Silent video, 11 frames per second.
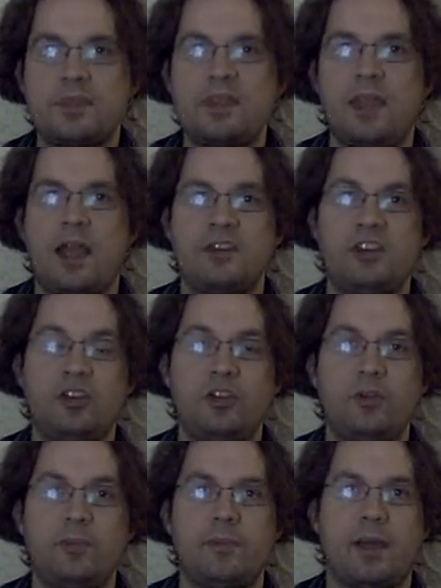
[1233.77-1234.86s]
On
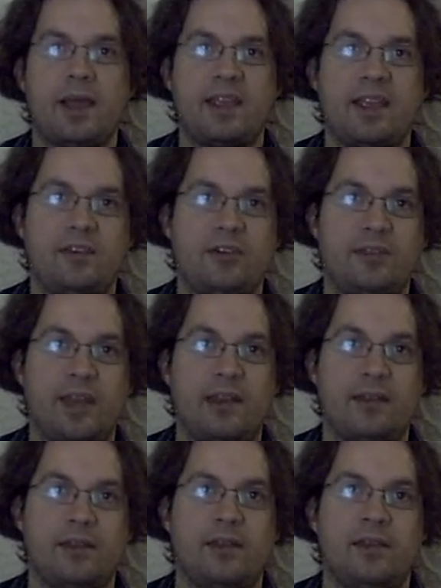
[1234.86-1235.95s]
YouTube, I can't do that,
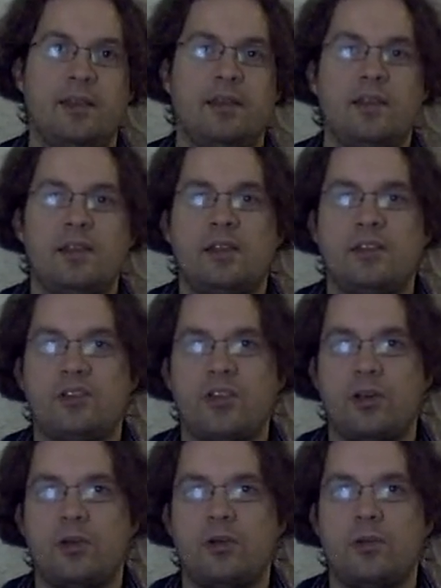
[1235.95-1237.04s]

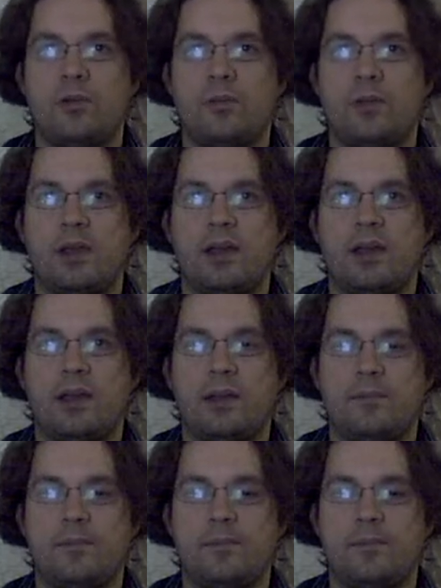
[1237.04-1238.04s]
so uh,